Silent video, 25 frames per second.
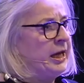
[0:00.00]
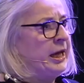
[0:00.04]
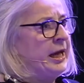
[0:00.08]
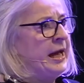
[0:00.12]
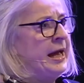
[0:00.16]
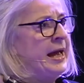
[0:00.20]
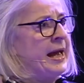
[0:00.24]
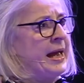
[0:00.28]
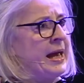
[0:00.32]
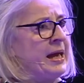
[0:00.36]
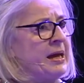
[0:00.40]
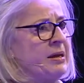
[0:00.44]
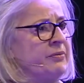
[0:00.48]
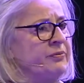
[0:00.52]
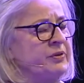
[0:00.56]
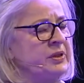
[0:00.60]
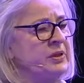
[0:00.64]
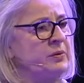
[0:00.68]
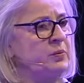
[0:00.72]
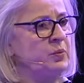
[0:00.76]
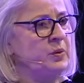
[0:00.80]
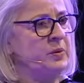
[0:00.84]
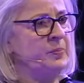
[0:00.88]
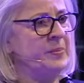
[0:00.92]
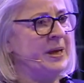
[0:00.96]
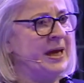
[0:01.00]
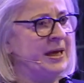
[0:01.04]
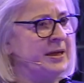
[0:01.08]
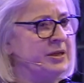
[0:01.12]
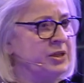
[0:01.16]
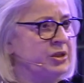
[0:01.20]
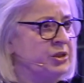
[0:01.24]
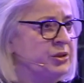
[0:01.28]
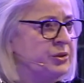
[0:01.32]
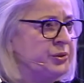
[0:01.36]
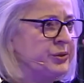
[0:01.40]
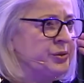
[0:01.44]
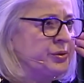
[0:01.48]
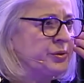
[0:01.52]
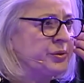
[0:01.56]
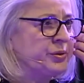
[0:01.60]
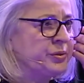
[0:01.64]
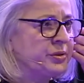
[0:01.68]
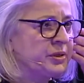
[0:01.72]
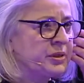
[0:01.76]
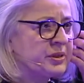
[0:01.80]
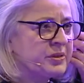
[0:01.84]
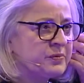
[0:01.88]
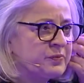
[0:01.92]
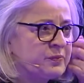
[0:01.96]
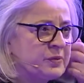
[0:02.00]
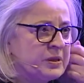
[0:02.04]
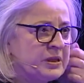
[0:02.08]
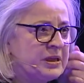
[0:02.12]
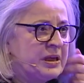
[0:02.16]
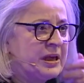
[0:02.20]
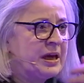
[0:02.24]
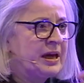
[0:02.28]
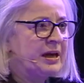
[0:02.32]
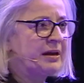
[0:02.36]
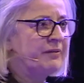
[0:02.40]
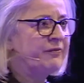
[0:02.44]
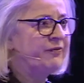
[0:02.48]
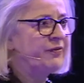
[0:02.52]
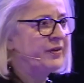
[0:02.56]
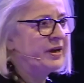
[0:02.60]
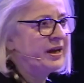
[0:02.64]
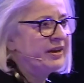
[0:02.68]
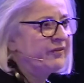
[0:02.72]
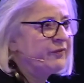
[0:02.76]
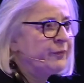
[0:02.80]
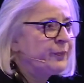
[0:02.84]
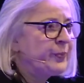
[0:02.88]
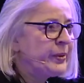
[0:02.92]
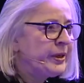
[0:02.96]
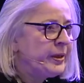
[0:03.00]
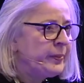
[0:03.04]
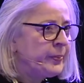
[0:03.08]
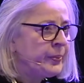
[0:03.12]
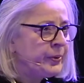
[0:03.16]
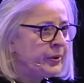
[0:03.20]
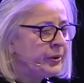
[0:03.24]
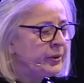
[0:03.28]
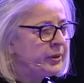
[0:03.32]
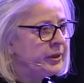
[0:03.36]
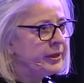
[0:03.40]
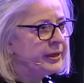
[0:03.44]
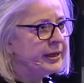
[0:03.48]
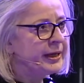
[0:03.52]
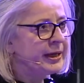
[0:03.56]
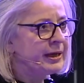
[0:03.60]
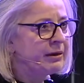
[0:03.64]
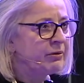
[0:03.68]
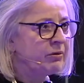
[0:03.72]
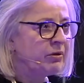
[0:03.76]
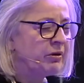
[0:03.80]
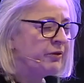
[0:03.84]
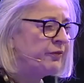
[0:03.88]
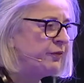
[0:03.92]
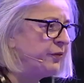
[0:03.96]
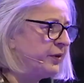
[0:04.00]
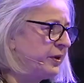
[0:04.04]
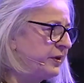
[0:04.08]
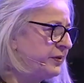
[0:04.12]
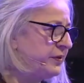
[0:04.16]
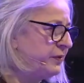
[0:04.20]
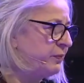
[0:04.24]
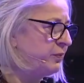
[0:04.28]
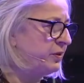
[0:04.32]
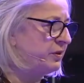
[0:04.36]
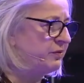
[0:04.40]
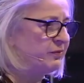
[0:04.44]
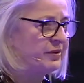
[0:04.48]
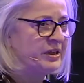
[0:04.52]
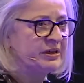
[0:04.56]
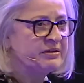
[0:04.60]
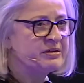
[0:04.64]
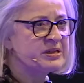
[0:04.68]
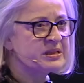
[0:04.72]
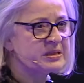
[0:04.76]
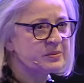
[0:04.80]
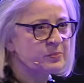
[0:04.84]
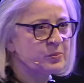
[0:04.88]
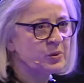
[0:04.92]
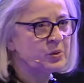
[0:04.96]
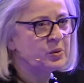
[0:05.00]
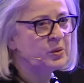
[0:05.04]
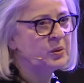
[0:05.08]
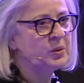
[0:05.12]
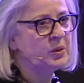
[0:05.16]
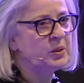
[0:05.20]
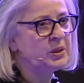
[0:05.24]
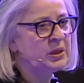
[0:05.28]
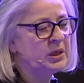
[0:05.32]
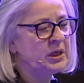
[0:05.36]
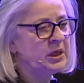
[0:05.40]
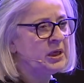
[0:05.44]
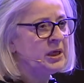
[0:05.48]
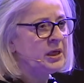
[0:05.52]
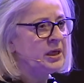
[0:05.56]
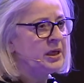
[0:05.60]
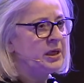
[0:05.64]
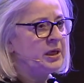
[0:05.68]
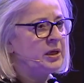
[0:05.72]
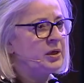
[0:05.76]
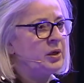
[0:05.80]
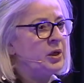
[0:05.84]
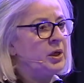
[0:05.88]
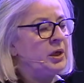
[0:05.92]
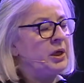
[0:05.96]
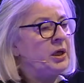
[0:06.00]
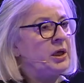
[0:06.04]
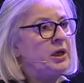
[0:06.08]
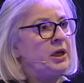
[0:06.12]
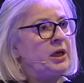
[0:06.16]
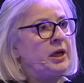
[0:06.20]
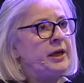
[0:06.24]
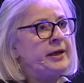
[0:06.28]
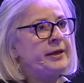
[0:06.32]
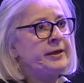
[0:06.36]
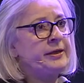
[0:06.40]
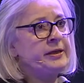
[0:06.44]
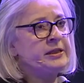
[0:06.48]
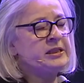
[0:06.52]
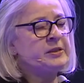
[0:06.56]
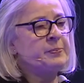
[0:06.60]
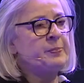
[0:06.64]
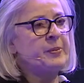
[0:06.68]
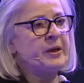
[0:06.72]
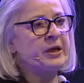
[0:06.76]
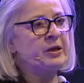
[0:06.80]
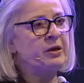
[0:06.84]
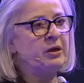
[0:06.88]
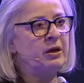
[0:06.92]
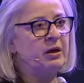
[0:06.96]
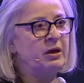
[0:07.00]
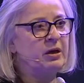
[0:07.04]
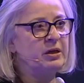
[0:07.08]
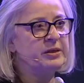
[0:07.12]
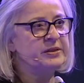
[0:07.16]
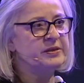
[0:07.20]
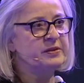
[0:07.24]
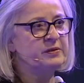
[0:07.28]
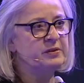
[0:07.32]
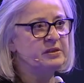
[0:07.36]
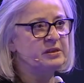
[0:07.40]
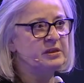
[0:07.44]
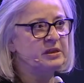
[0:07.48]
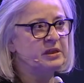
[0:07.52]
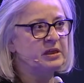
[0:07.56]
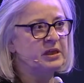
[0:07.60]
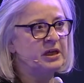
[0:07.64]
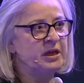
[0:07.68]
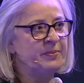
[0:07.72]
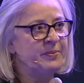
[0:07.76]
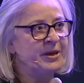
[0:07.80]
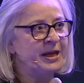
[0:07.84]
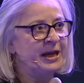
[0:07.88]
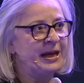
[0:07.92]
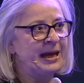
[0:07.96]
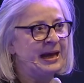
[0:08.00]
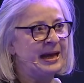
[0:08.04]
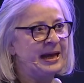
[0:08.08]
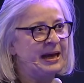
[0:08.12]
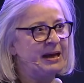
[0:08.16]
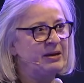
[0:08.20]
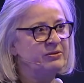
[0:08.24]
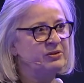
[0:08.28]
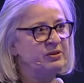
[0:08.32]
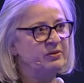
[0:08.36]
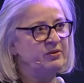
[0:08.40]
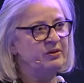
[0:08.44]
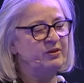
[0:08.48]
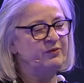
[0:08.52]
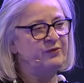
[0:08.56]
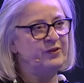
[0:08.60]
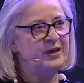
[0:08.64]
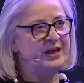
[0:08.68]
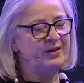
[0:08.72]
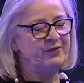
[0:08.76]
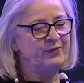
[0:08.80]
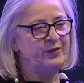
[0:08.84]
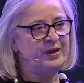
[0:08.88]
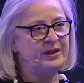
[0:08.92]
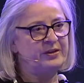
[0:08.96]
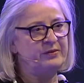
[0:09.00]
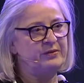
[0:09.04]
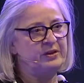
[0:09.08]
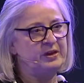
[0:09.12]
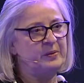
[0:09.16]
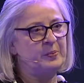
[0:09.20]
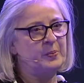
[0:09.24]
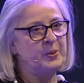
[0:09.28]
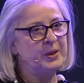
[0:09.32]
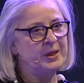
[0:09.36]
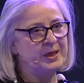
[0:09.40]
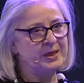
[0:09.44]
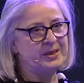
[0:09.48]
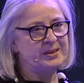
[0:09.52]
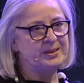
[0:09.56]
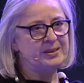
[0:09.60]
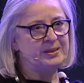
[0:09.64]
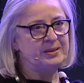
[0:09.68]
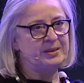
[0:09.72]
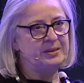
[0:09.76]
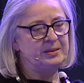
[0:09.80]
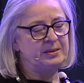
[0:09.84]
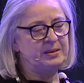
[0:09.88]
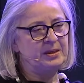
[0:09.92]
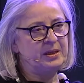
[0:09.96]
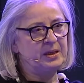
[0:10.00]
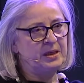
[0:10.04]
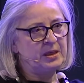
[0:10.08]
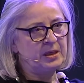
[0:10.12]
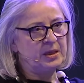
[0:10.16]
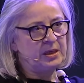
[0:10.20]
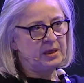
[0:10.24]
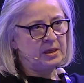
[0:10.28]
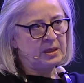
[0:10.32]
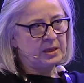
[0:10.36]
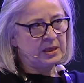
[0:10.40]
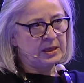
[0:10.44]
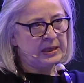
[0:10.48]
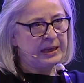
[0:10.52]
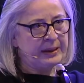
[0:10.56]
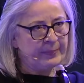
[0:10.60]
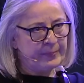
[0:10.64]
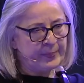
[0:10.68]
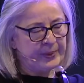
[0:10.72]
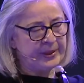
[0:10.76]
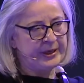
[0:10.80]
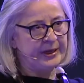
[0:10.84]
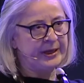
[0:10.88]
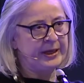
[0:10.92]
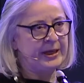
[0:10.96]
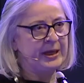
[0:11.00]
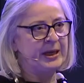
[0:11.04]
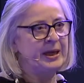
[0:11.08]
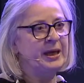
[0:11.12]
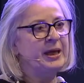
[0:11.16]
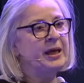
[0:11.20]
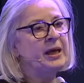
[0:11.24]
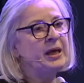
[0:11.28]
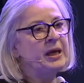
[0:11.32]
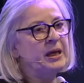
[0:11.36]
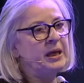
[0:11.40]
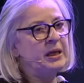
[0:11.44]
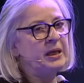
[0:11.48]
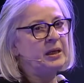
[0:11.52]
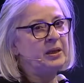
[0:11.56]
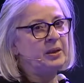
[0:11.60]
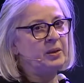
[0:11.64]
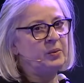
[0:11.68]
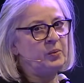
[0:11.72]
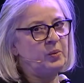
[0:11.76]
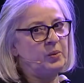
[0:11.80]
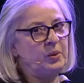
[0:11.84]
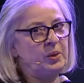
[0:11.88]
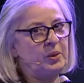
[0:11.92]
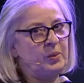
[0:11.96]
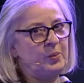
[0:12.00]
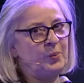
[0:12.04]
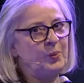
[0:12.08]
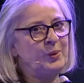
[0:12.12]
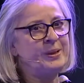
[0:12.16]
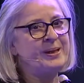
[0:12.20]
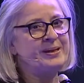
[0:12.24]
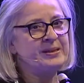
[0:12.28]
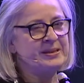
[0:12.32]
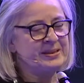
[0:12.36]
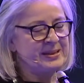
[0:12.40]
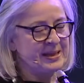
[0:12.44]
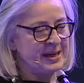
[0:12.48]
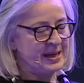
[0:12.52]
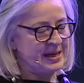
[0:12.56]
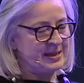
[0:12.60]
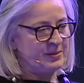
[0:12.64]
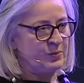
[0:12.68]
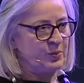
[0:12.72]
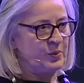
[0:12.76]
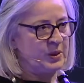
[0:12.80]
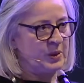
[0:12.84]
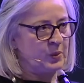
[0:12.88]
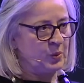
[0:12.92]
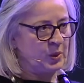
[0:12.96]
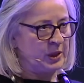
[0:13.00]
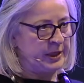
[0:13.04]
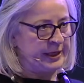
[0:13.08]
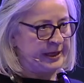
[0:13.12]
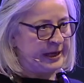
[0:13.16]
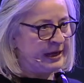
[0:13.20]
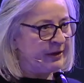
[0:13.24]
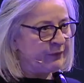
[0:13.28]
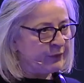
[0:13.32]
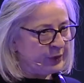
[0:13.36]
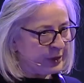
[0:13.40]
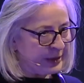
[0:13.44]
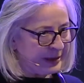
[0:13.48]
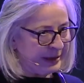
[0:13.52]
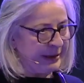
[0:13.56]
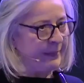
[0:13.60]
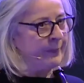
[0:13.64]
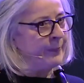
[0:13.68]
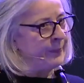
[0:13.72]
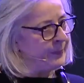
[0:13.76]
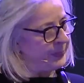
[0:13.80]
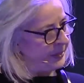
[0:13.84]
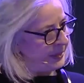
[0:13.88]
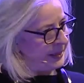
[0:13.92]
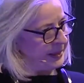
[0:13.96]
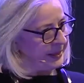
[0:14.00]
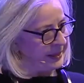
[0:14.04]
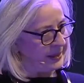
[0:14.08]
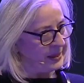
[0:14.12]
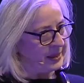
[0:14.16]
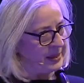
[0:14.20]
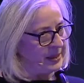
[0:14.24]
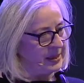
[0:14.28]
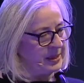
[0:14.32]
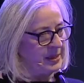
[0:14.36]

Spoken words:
How did we manage to do this with like 5 people in our office? We're very small. It's because coming out of a 500-person company, we said we will never get big.